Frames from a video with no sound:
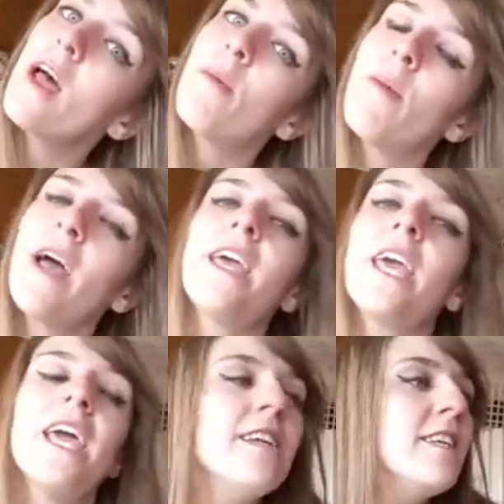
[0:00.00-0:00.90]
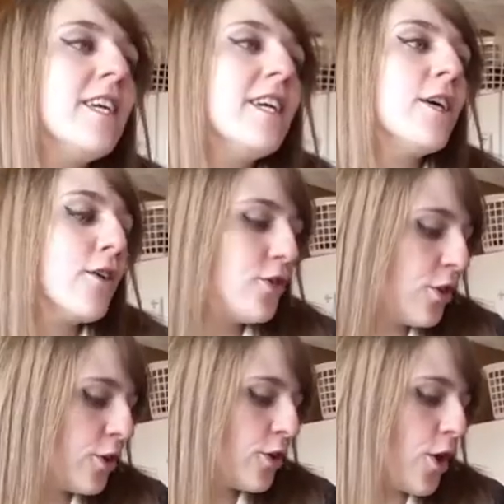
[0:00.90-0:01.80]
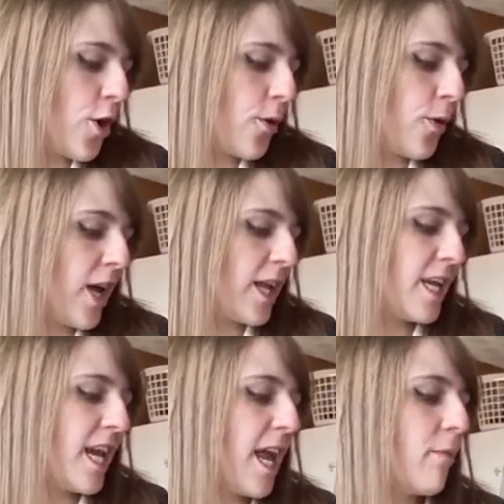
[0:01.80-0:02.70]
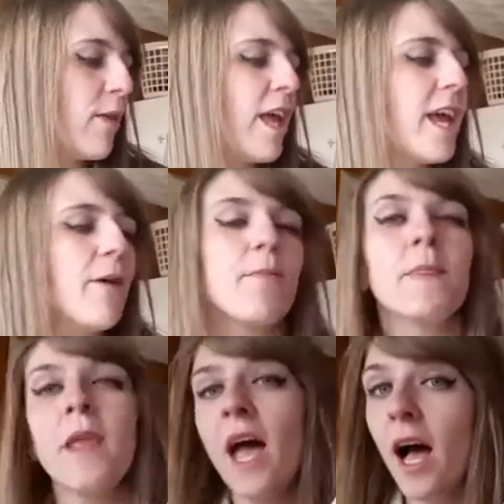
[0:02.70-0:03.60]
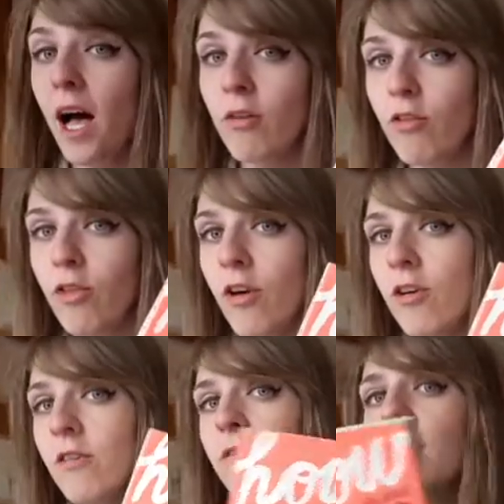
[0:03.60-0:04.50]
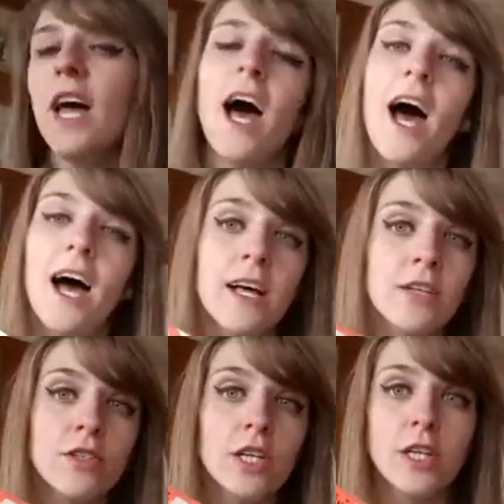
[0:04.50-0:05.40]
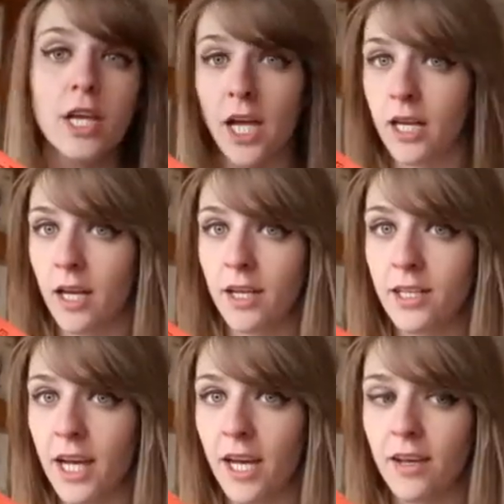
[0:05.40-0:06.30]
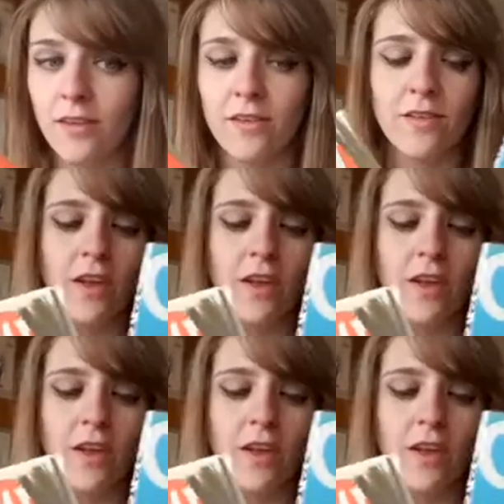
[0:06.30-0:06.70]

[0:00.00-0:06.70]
by Katie Cotugno, namely How to Love and 99 Days.